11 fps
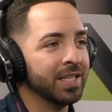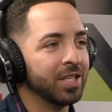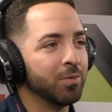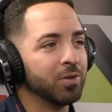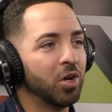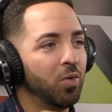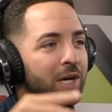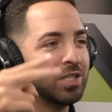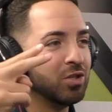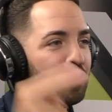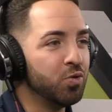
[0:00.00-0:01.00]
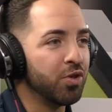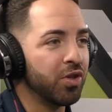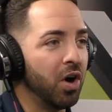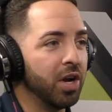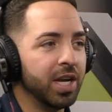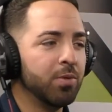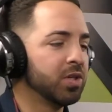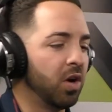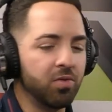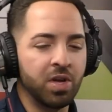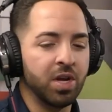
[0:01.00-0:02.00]
There was always a new thought. It was
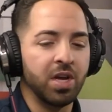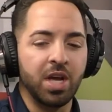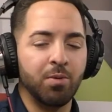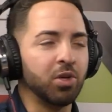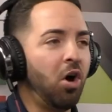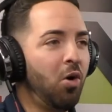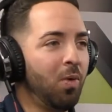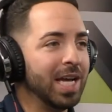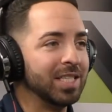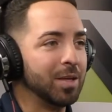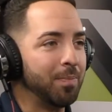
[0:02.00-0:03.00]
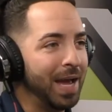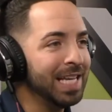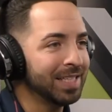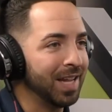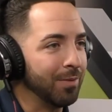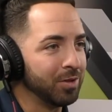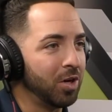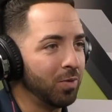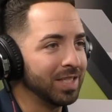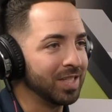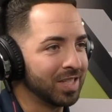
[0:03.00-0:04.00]
always, the baseline was
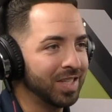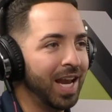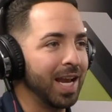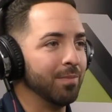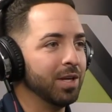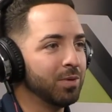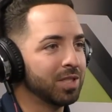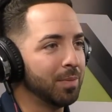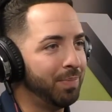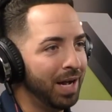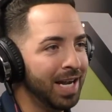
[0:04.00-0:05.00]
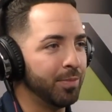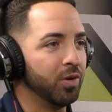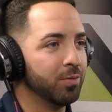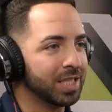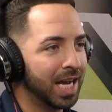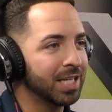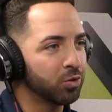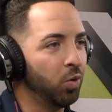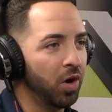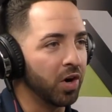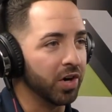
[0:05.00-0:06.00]
always the same. It was the Bible. It was God's
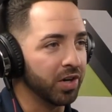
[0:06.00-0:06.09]
word.